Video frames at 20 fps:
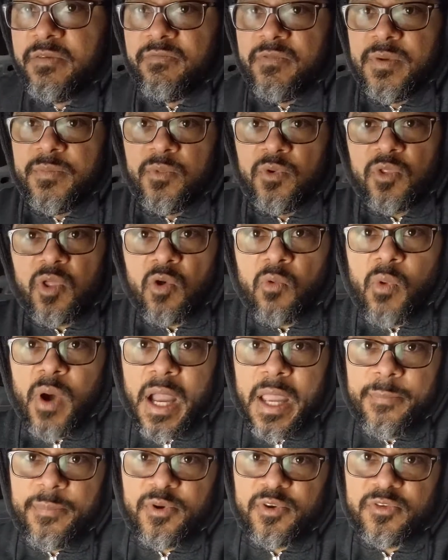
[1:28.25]
remove the
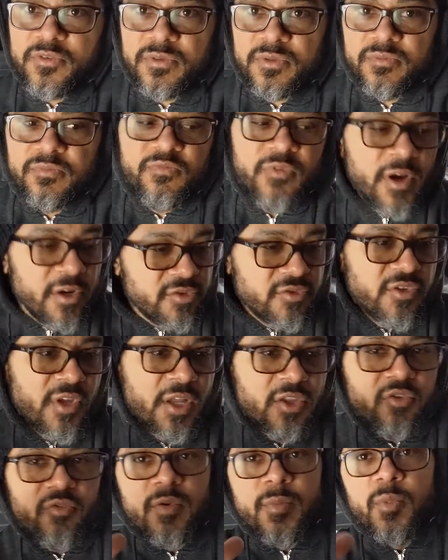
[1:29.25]
wipers. First, you
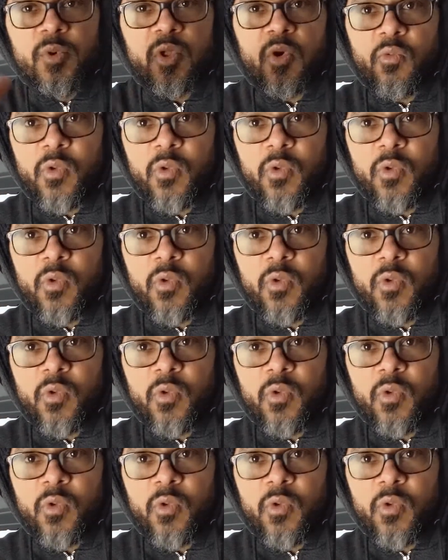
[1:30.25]
have to remove the